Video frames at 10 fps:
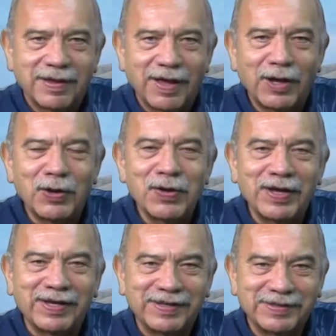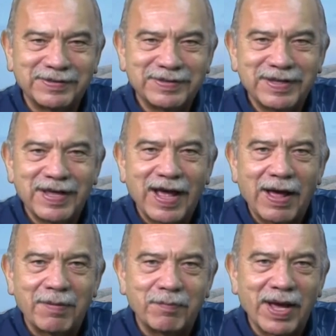Aloha.
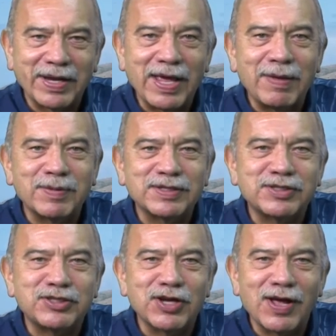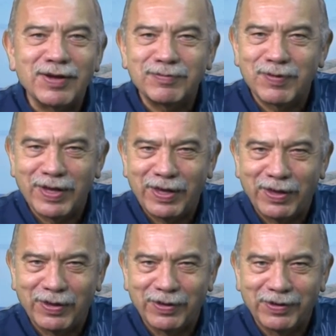My name is John
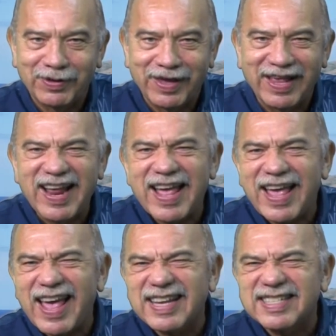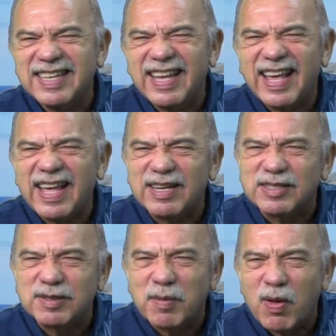Waihee. And I actually had a
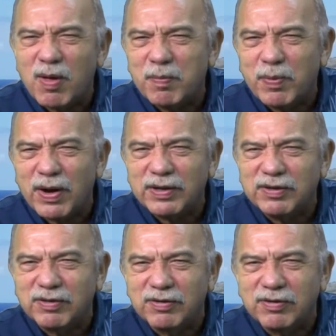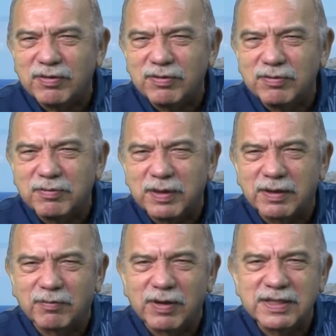small part to do
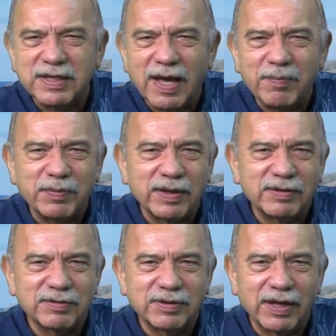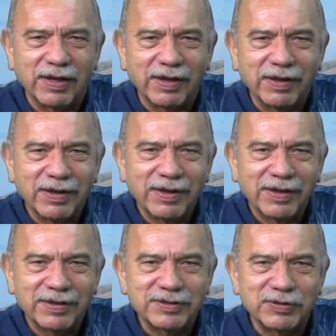with what's happening today?
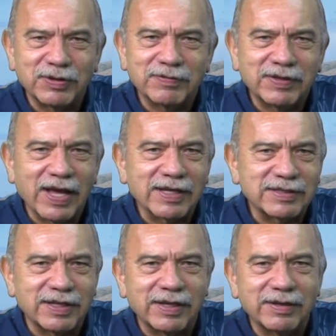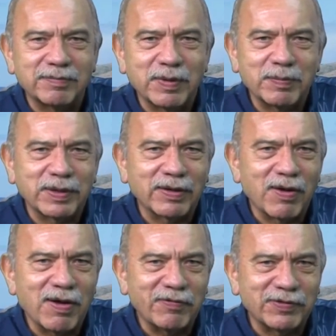Served actually in public
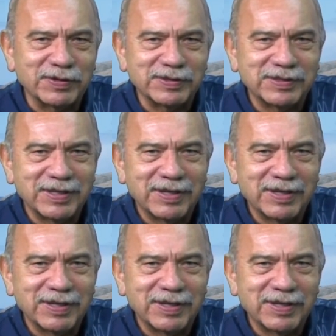office.